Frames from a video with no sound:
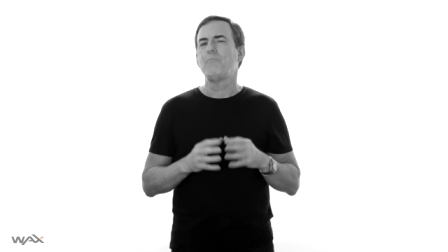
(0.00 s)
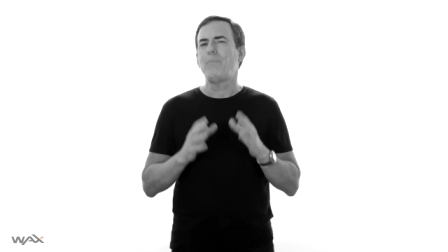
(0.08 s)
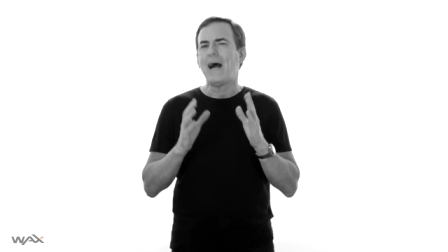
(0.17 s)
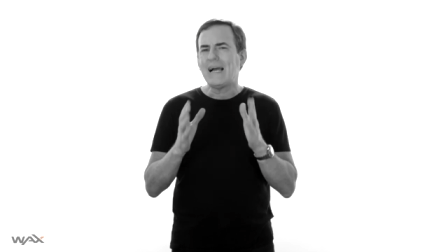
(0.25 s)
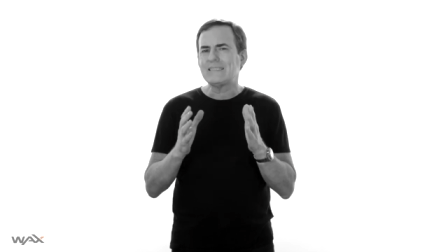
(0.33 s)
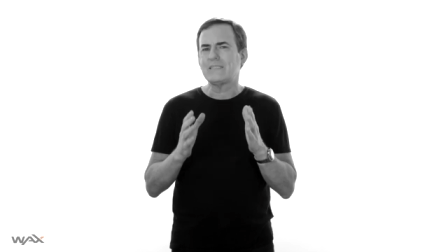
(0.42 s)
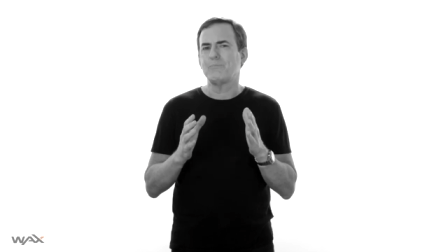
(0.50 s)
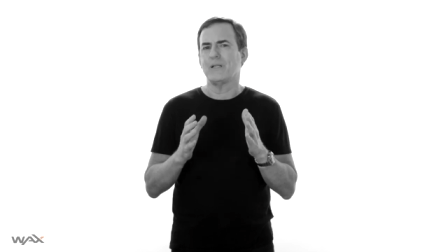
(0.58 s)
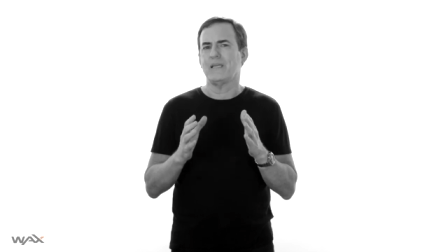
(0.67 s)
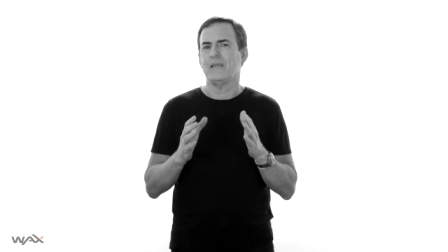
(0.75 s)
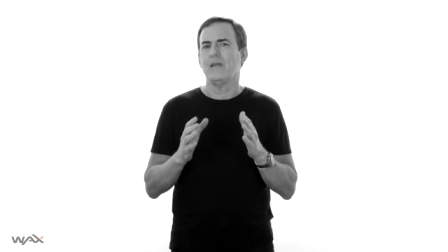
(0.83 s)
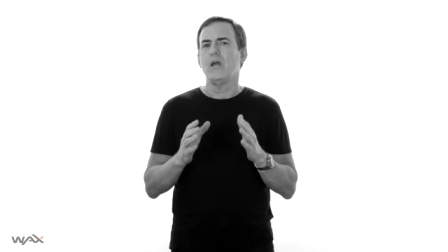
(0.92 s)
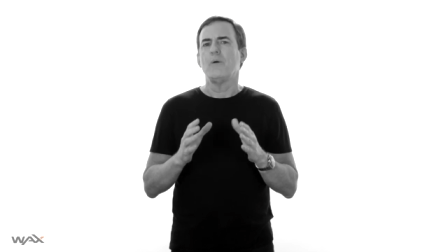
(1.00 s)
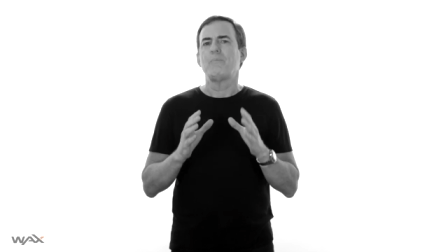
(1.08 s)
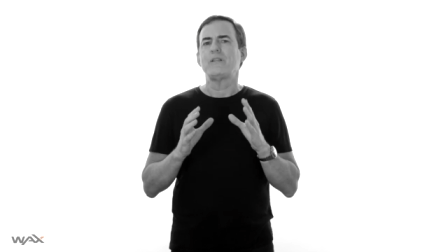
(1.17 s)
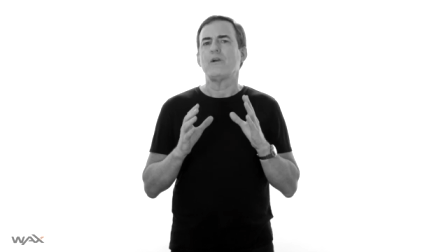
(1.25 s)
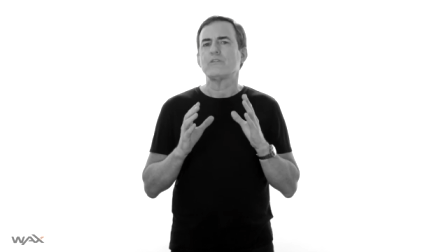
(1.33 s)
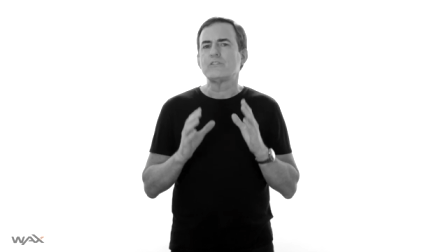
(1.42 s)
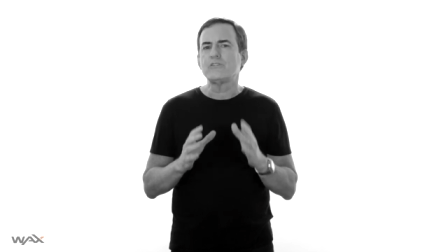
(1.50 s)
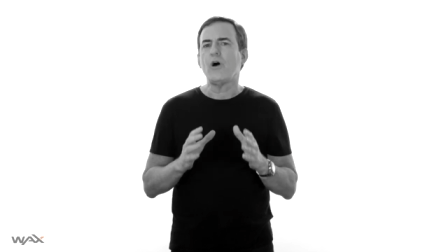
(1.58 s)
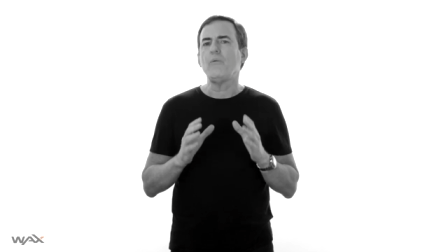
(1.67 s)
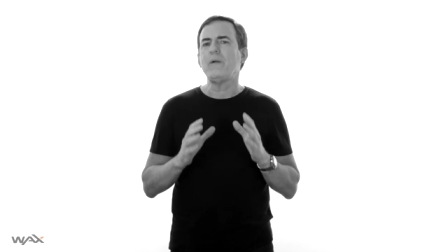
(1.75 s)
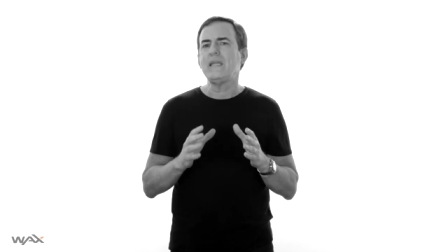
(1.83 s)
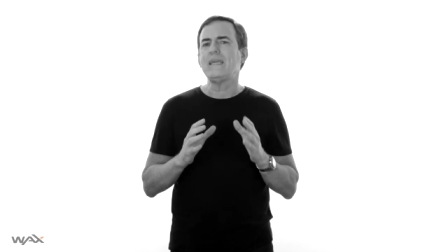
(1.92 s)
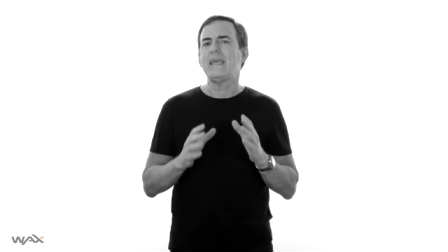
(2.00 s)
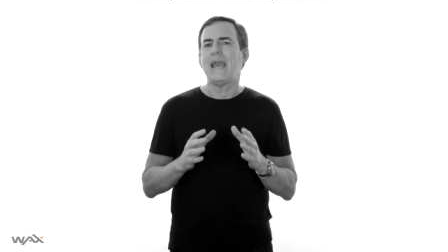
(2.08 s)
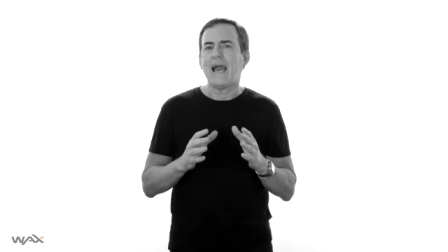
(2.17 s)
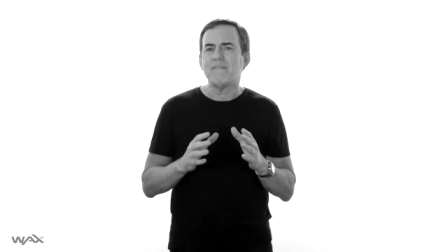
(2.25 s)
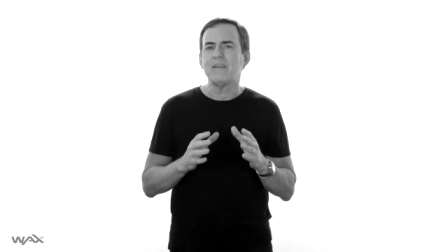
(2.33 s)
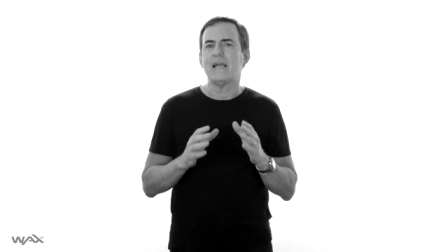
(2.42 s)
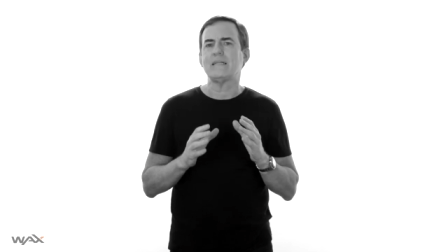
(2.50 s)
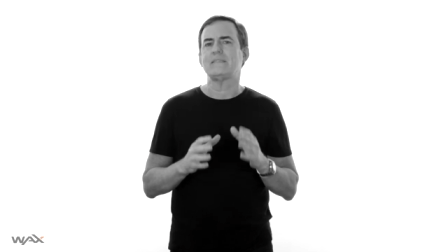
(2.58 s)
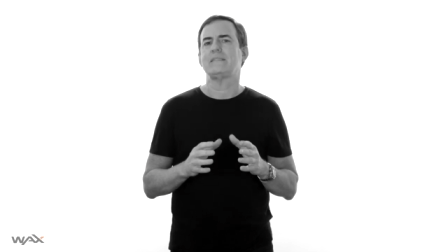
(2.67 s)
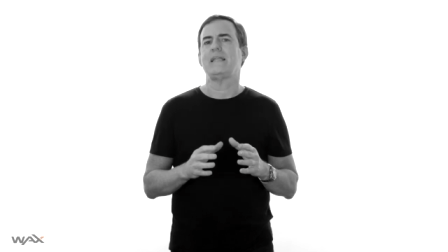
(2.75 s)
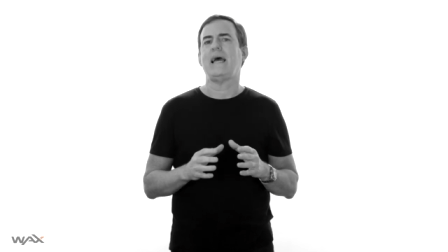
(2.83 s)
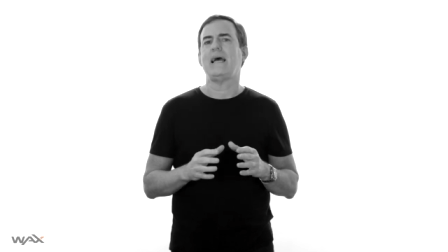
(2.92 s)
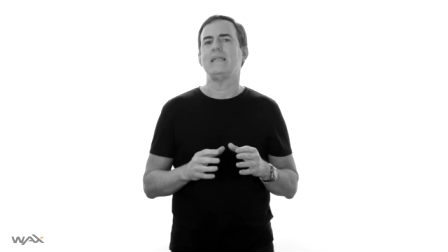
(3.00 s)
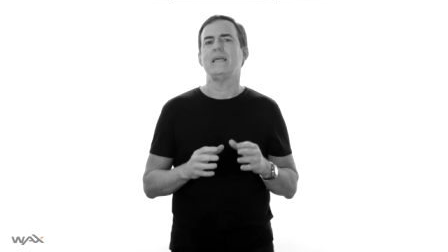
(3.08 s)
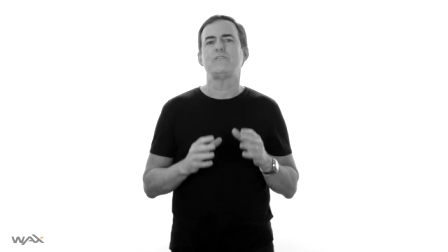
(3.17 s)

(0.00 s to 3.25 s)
Possibly. But there are so many caveats to that,